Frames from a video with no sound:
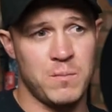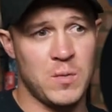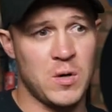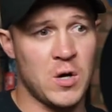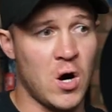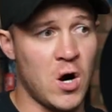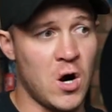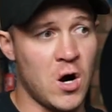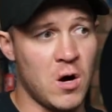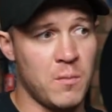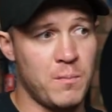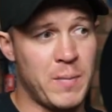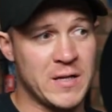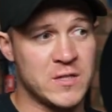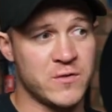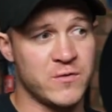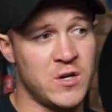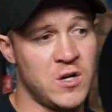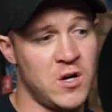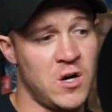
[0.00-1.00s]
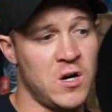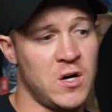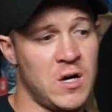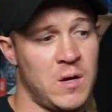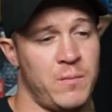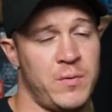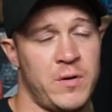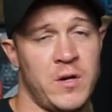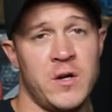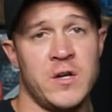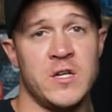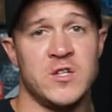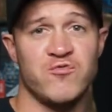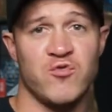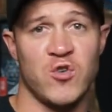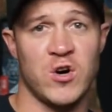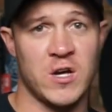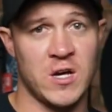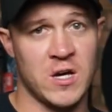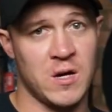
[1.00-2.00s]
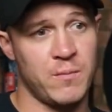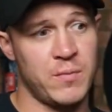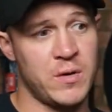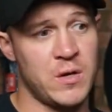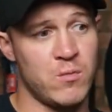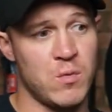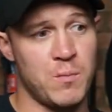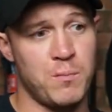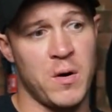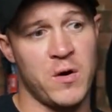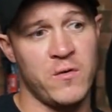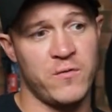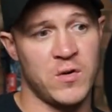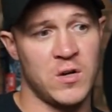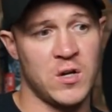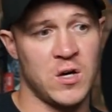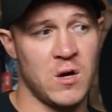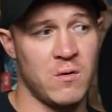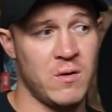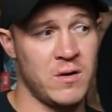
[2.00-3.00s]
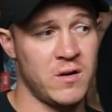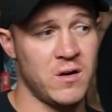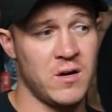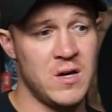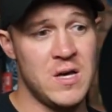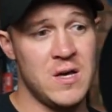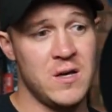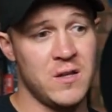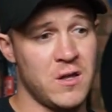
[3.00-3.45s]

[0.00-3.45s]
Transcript: battery car company and his rocket company were both going to go under.